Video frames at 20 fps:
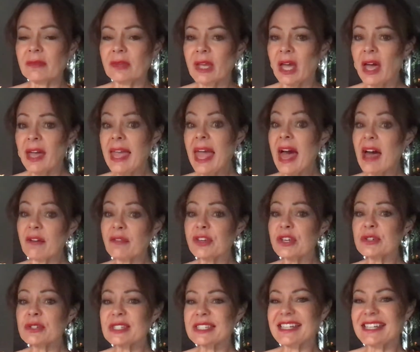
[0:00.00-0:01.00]
I have
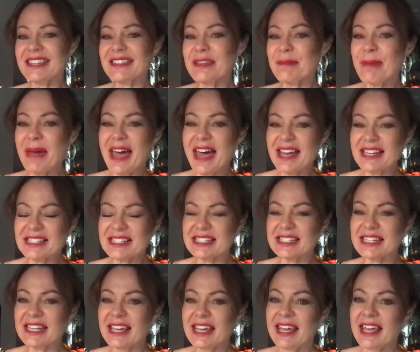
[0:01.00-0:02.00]
used it in the
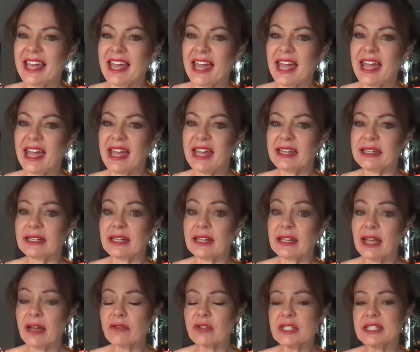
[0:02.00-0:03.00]
past,
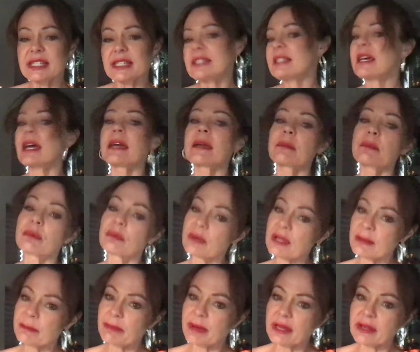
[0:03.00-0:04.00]
and ever since I
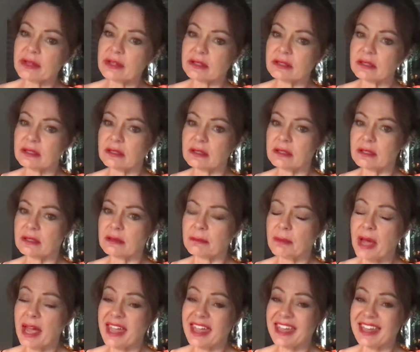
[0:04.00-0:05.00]
rebuilt
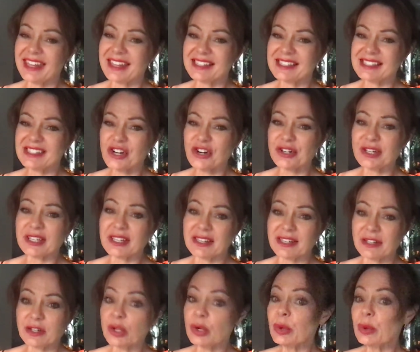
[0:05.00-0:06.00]
my started
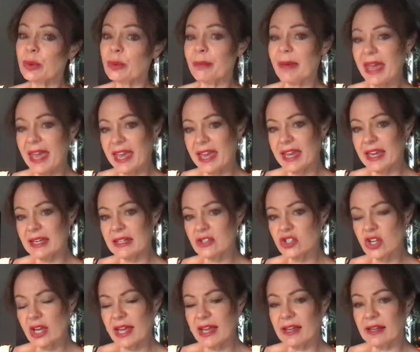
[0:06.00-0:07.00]
a new
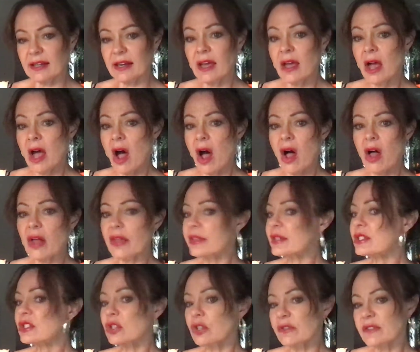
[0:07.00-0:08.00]
page and all
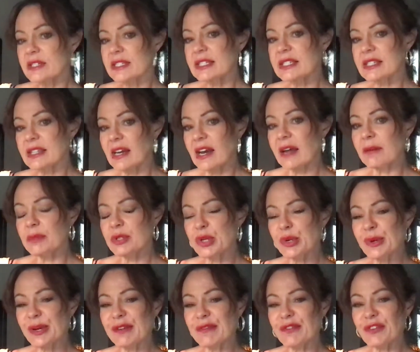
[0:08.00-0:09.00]
the services that I'm
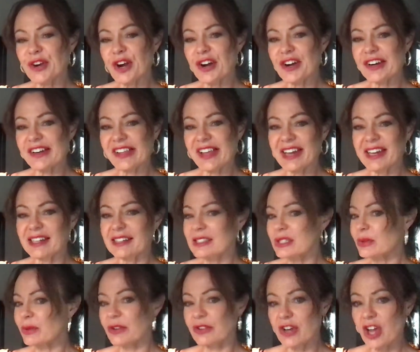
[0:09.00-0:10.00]
doing for our
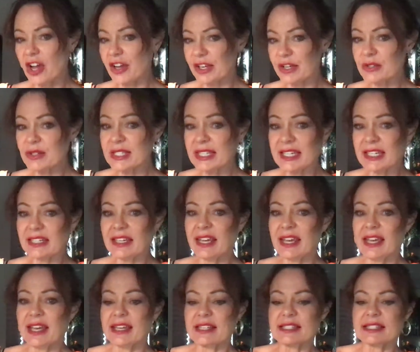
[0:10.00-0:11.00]
clients, we're not using
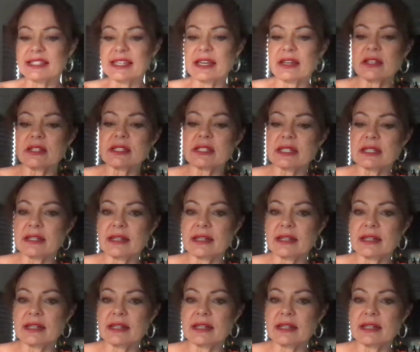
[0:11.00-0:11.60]
Sales